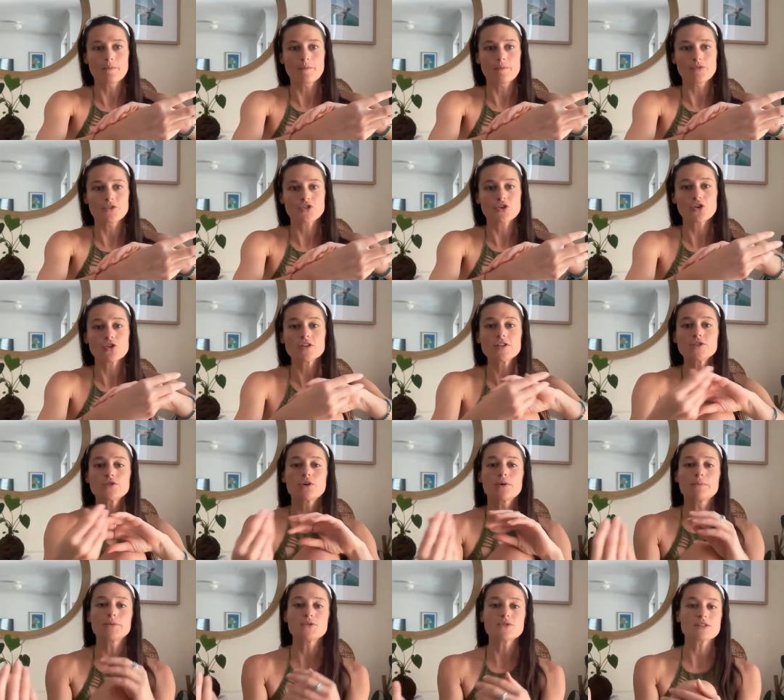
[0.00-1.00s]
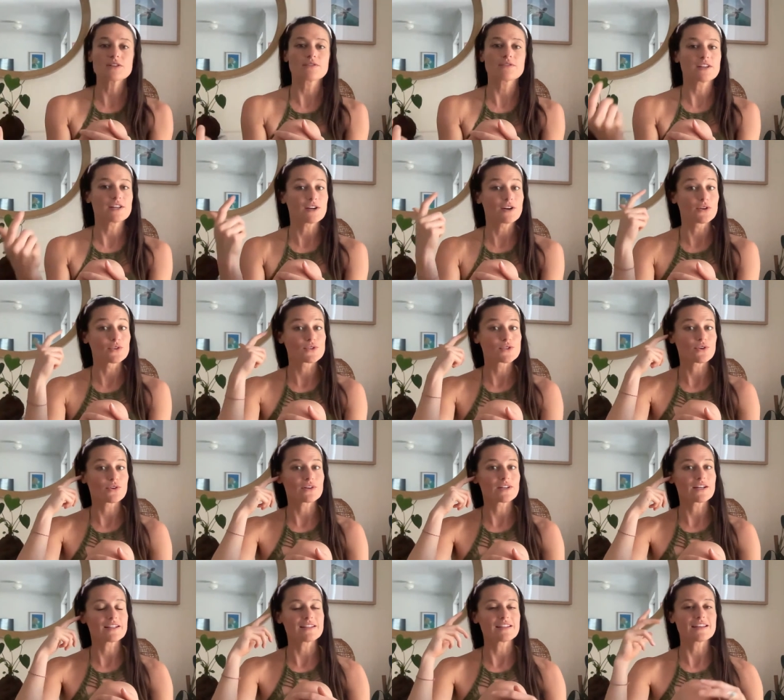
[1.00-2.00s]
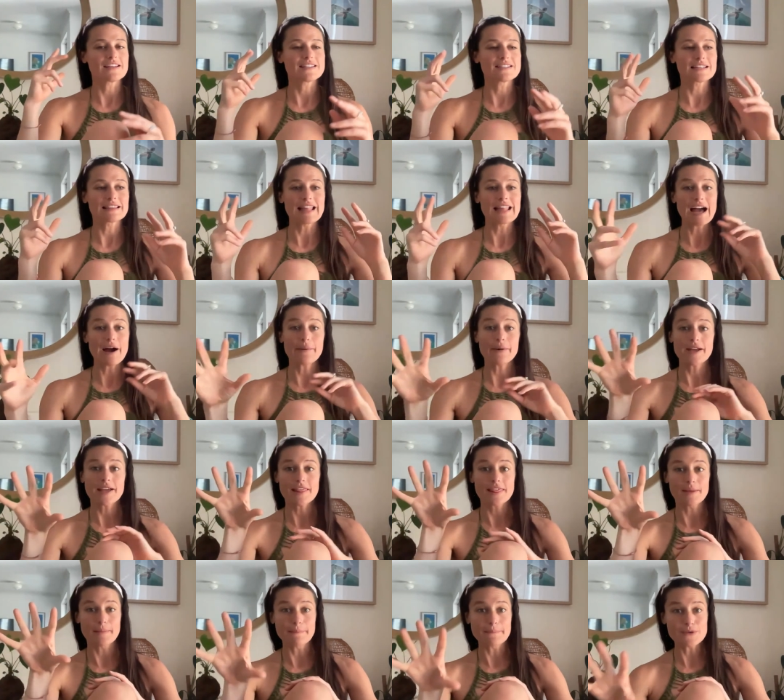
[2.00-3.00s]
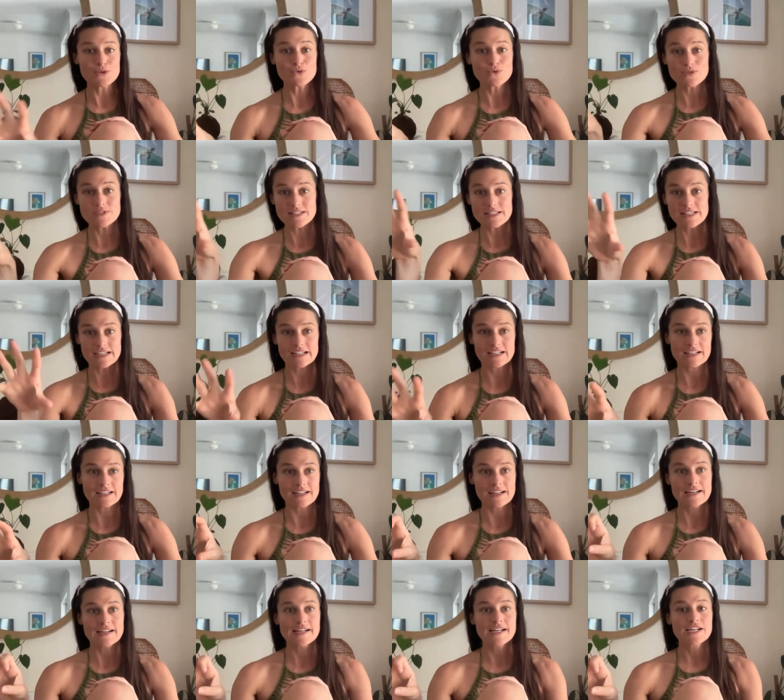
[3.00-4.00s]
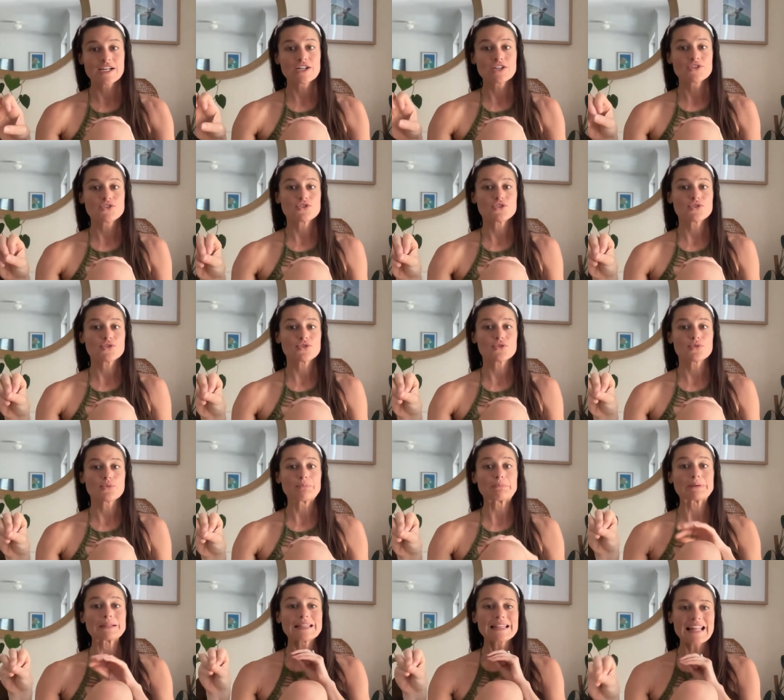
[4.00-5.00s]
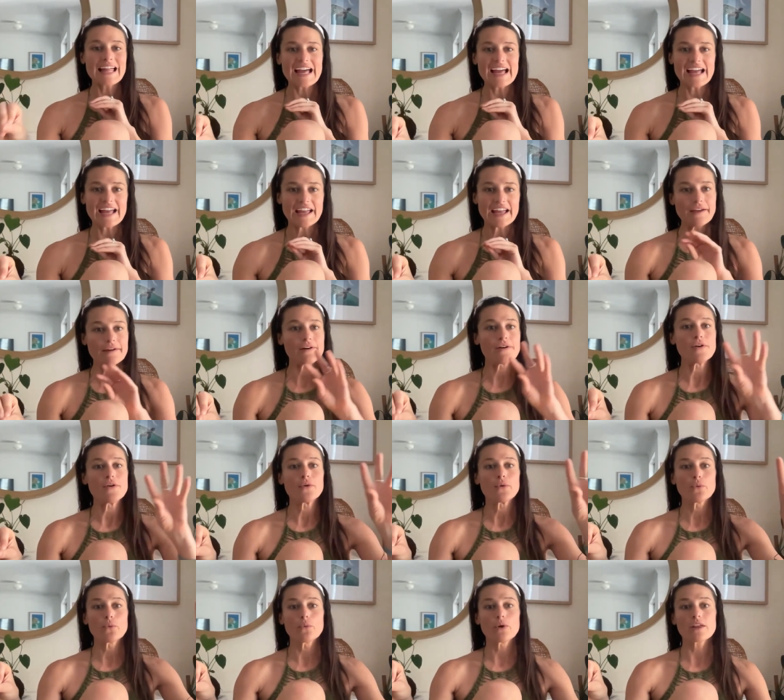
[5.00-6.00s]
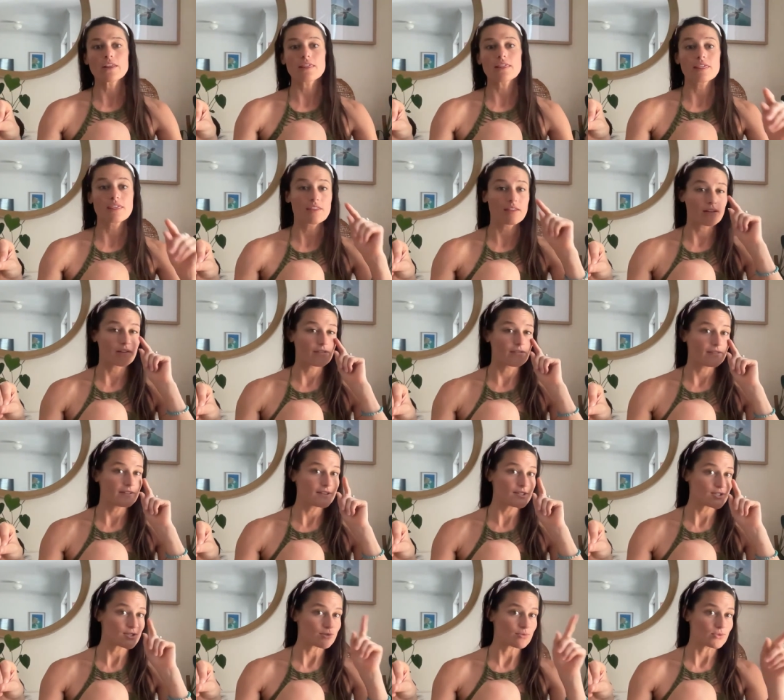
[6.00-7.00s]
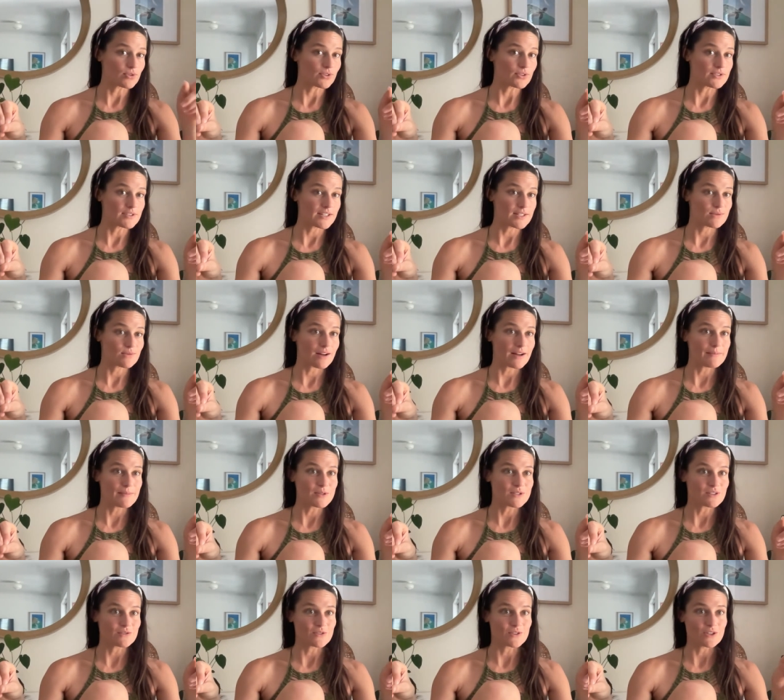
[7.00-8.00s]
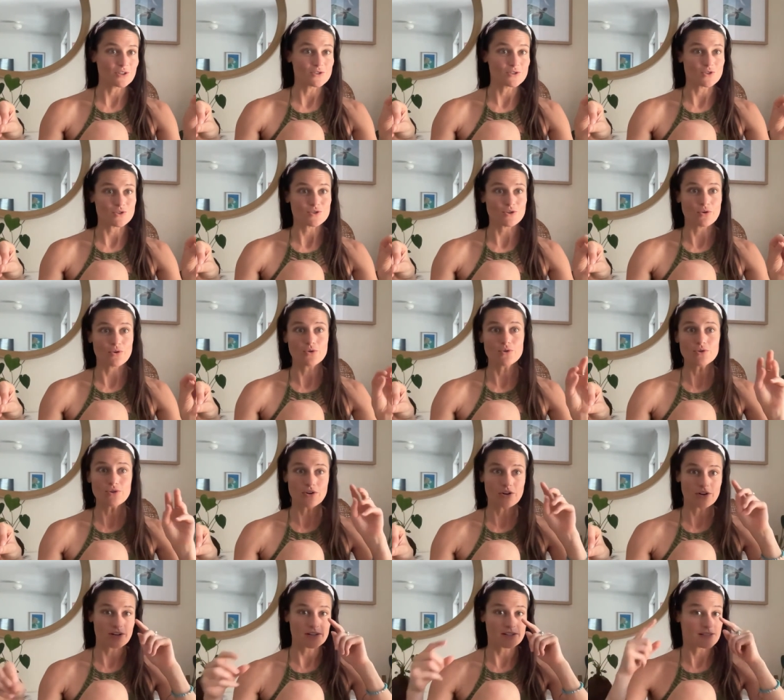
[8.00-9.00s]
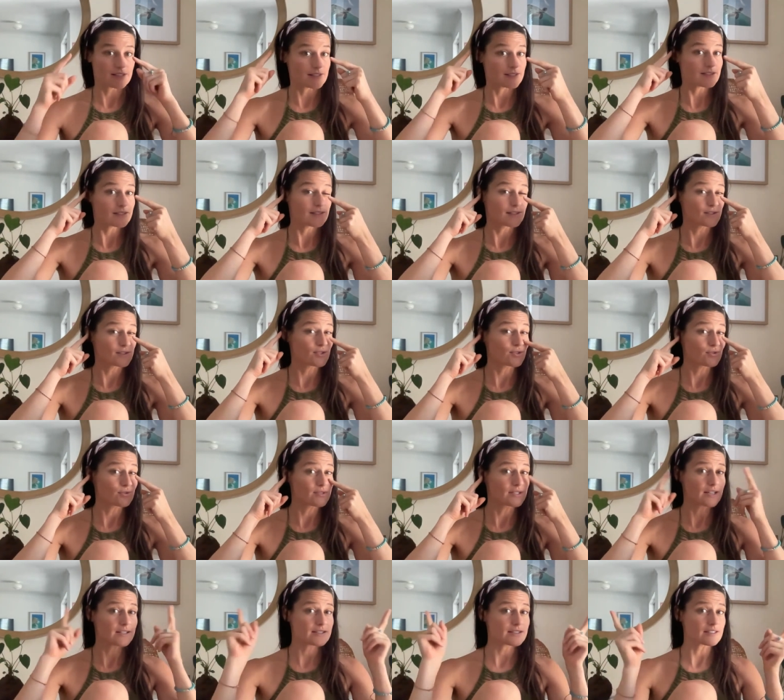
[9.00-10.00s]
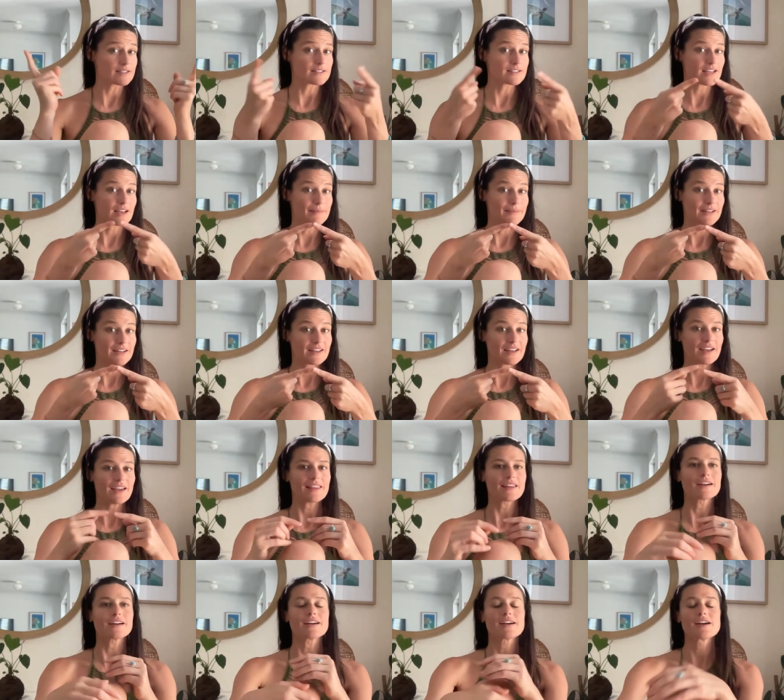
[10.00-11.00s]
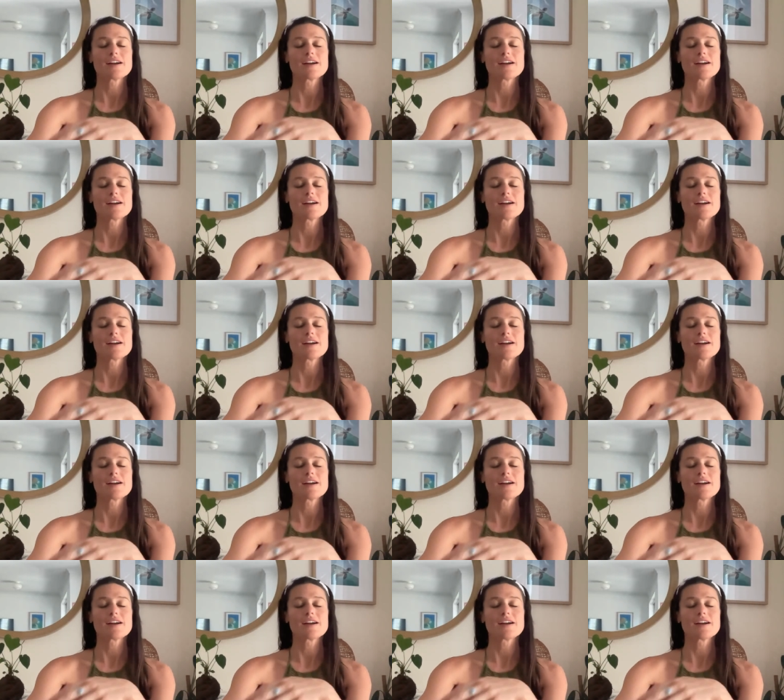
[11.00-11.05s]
turn into a music video. So it's allowing the music to play with the visuals. That's why music videos are so cool, because it's the two senses coming together.